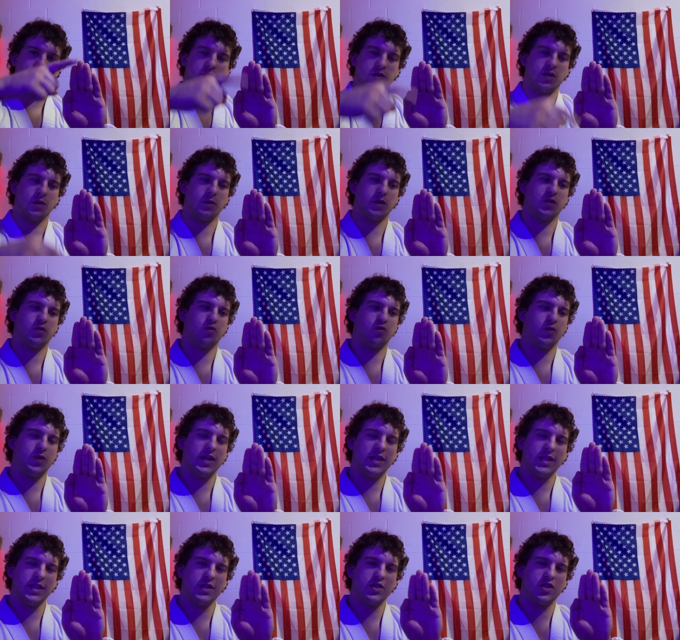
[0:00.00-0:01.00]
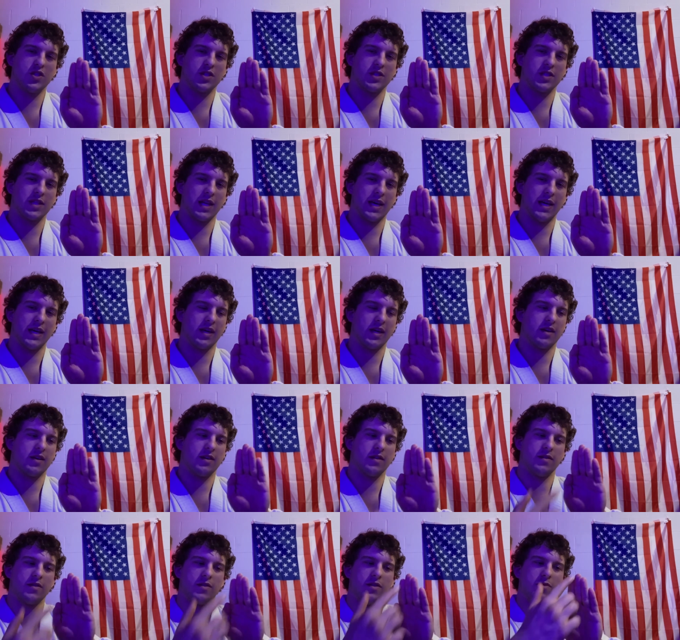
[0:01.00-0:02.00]
so it's really just like
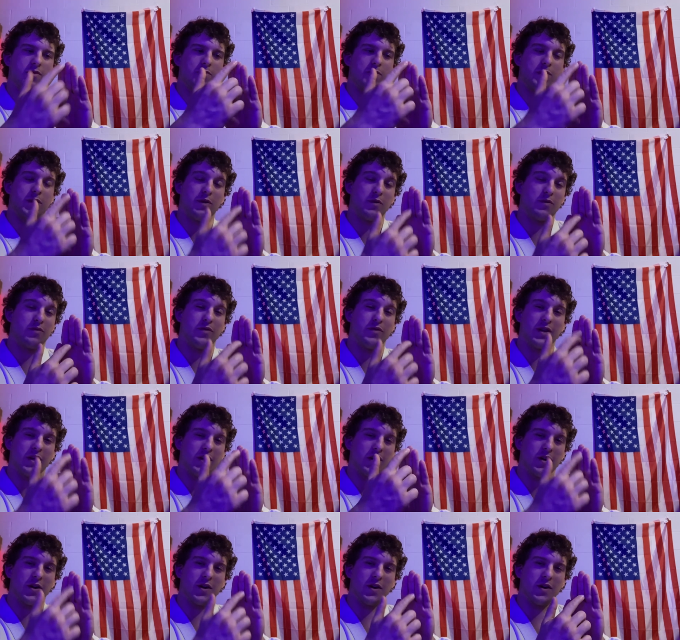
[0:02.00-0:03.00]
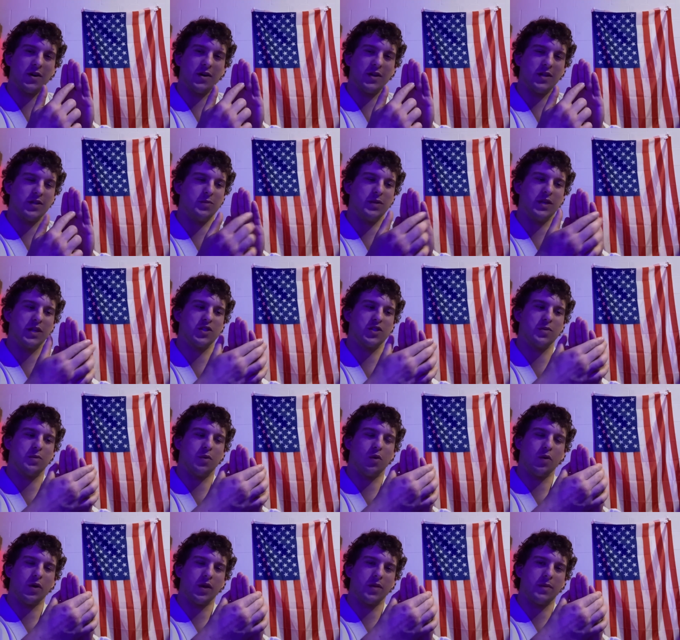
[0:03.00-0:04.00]
the middle finger is being
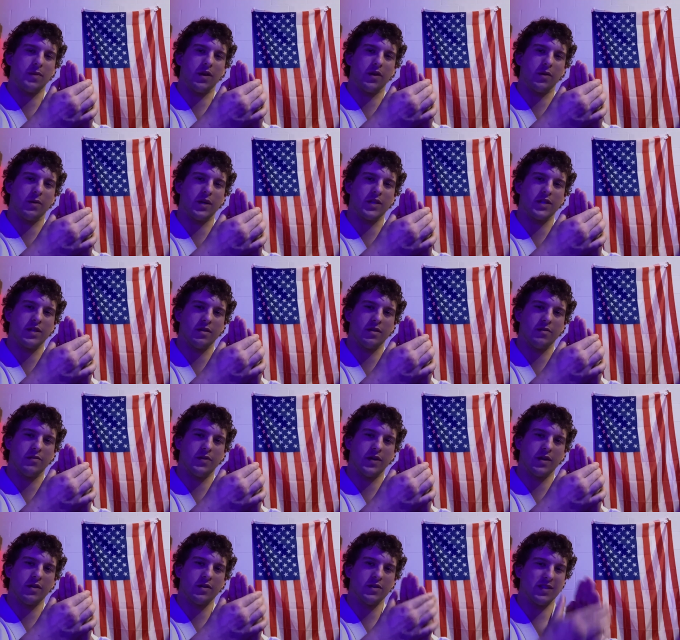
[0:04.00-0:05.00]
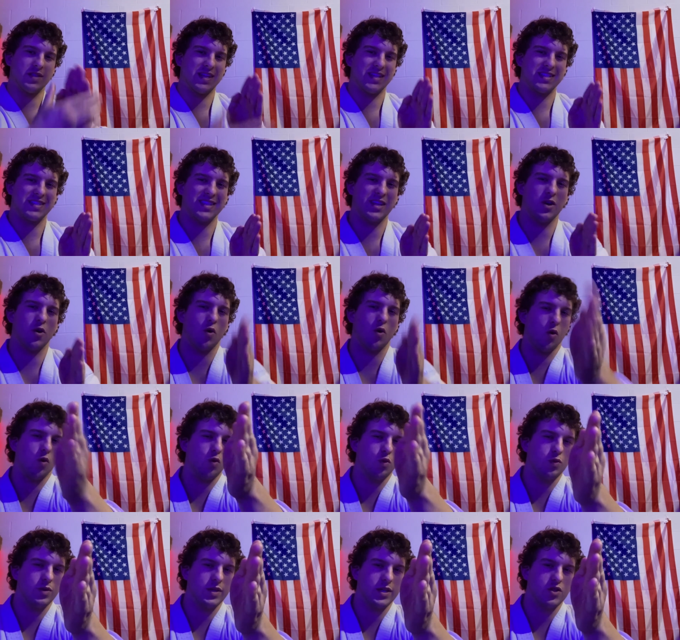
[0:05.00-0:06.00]
supported by the rest of the fingers, and that's the
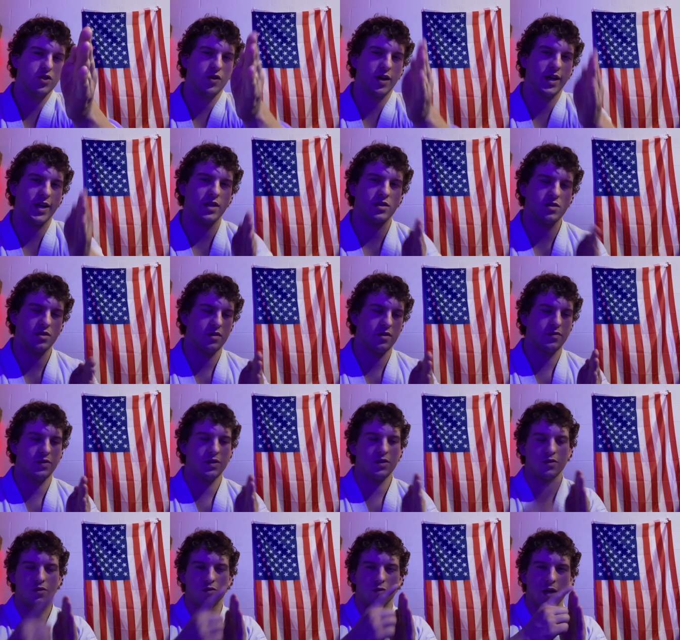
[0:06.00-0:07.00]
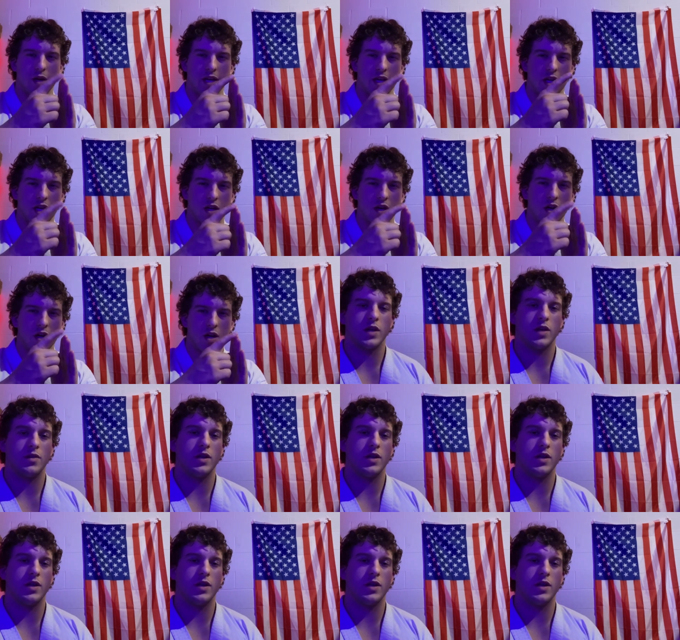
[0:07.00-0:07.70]
only striking surface is right here.